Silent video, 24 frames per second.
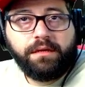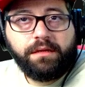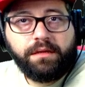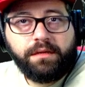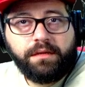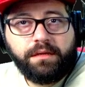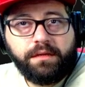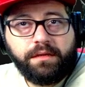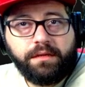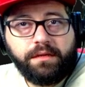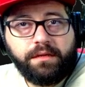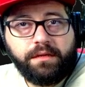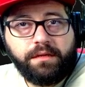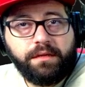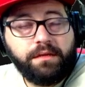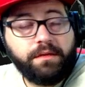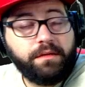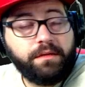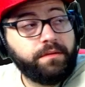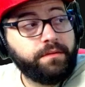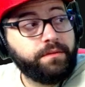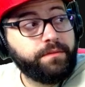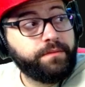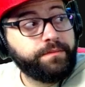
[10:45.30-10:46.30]

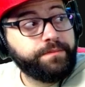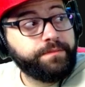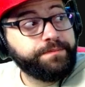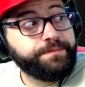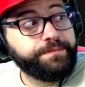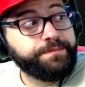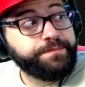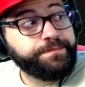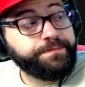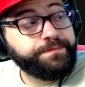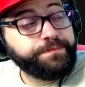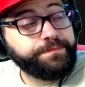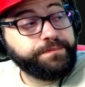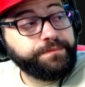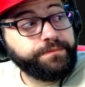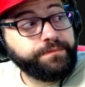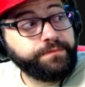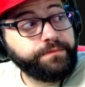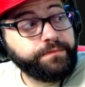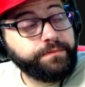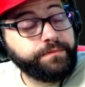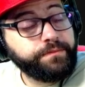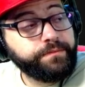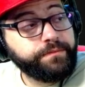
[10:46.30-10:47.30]

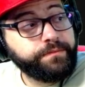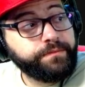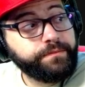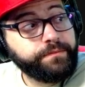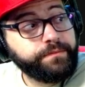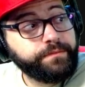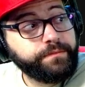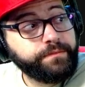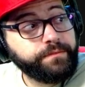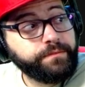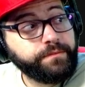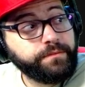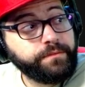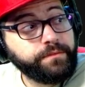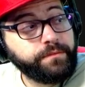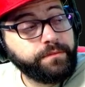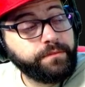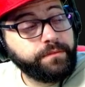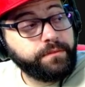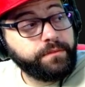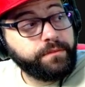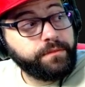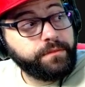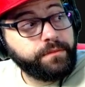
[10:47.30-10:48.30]

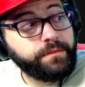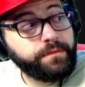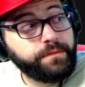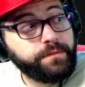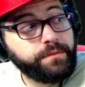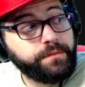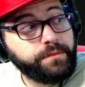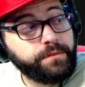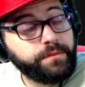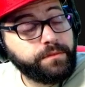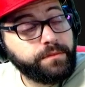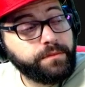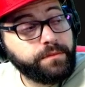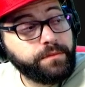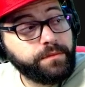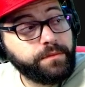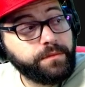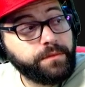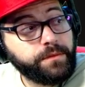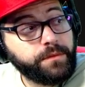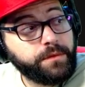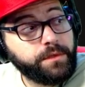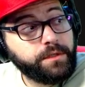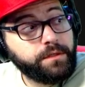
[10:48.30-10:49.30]

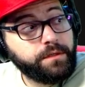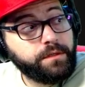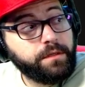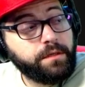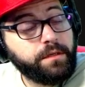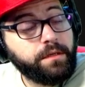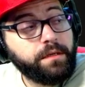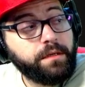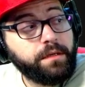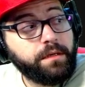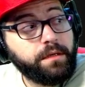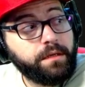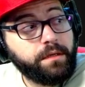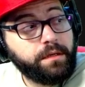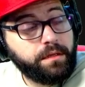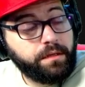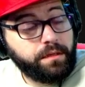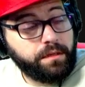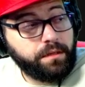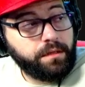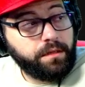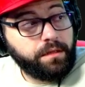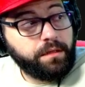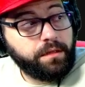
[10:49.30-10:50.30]

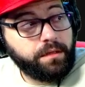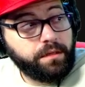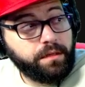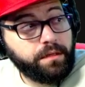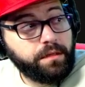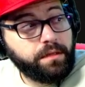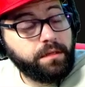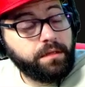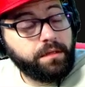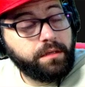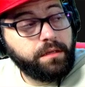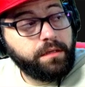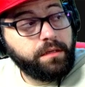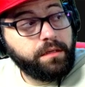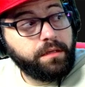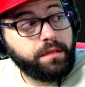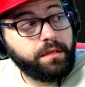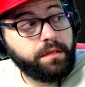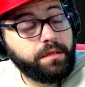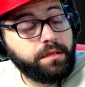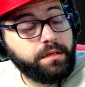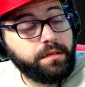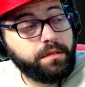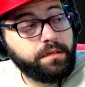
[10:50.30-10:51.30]

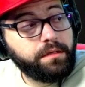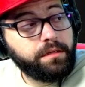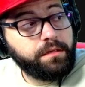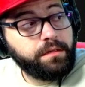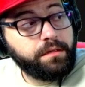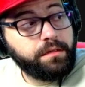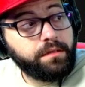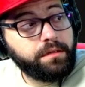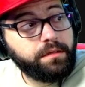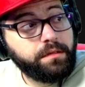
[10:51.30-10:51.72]
No words are spoken by the person on screen.